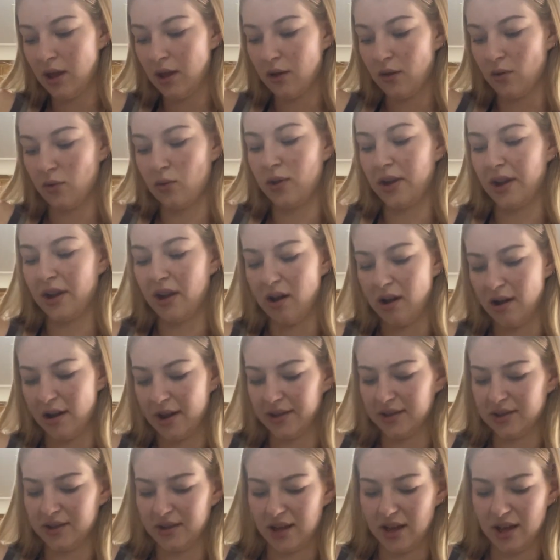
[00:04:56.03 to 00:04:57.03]
Or like
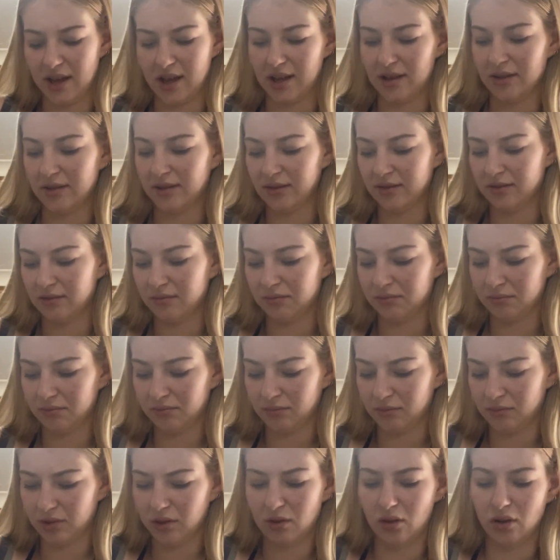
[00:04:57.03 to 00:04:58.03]
iced cakes.
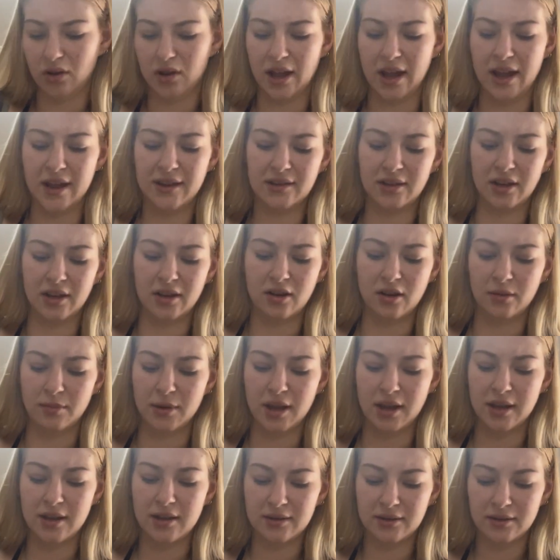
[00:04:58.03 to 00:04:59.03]
Not cakes, like
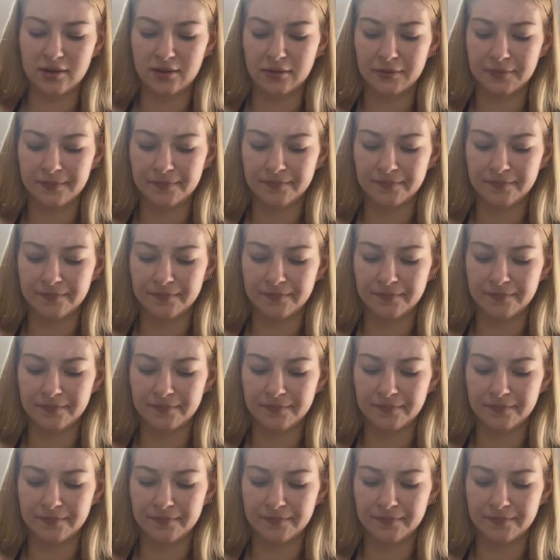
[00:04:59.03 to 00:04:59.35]
cupcakes.